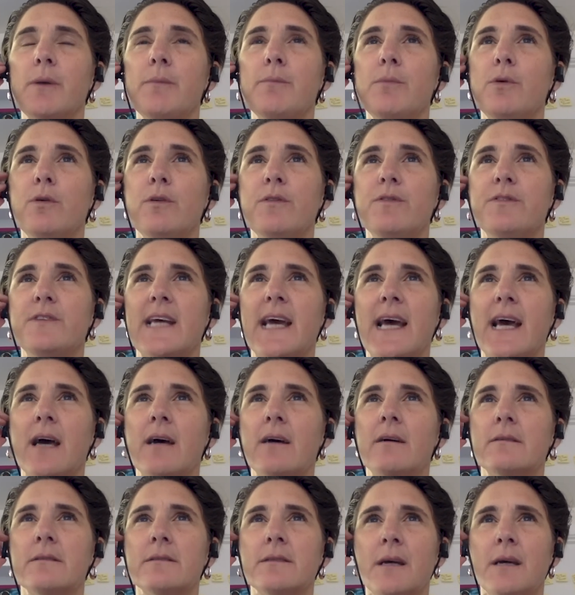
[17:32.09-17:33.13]
so we moved
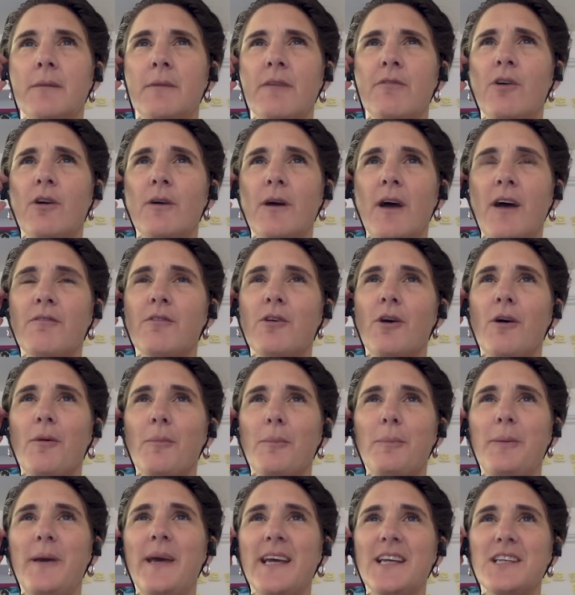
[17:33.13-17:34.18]
down, and I've got I've
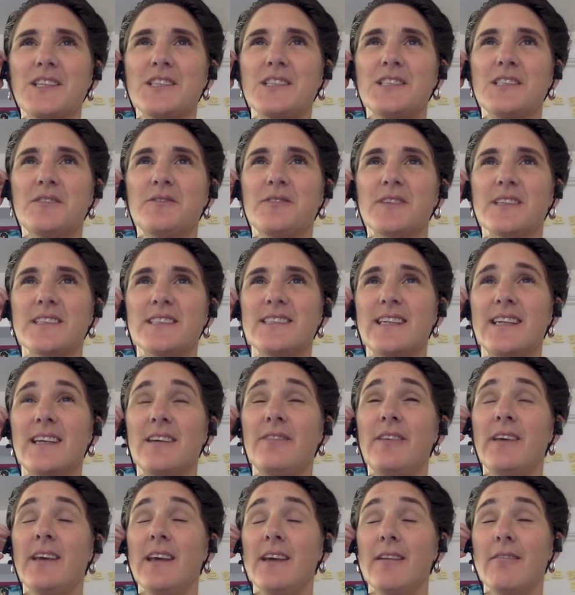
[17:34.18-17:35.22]
got pictures of us
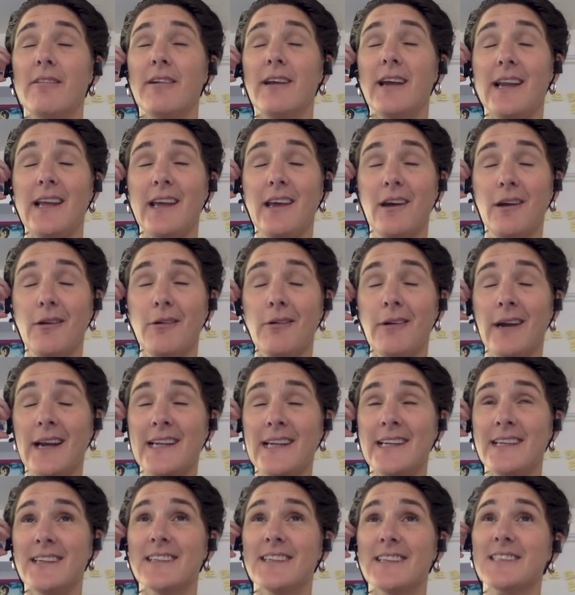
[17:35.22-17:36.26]
living in really
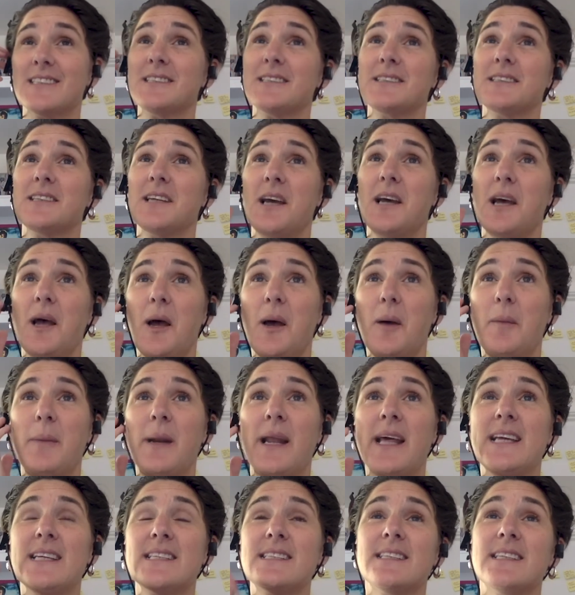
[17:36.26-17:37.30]
horrendous
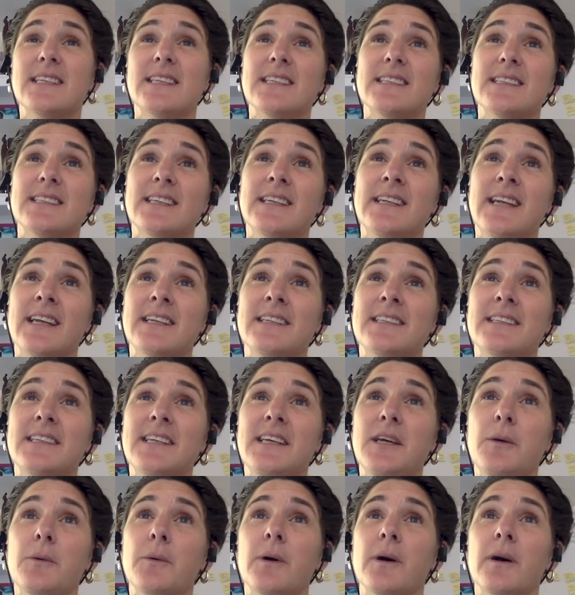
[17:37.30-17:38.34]
places in
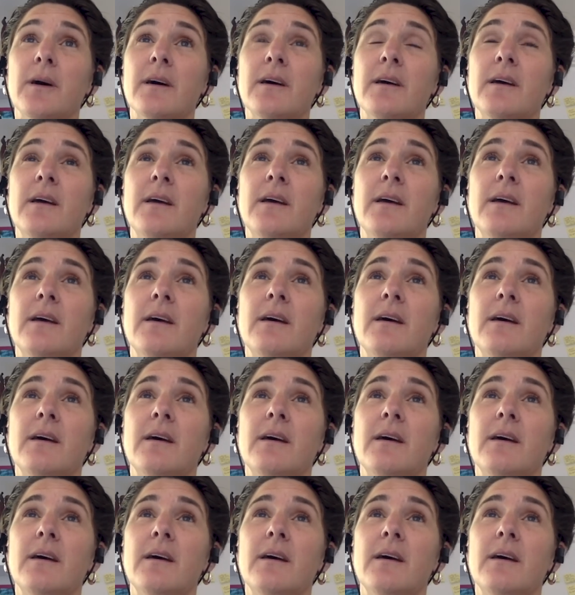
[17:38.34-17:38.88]
Antigua.